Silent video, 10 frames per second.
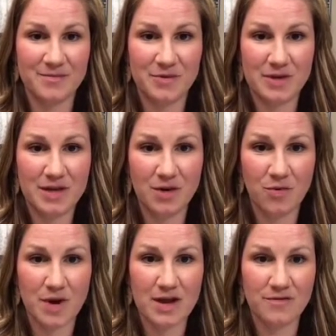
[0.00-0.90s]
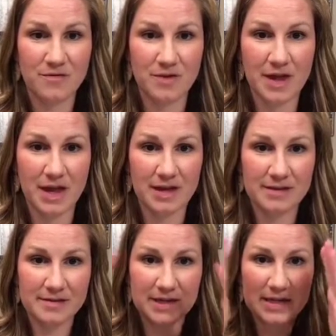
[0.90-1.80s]
Really great for like
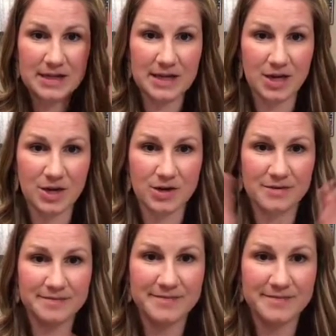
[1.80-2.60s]
clear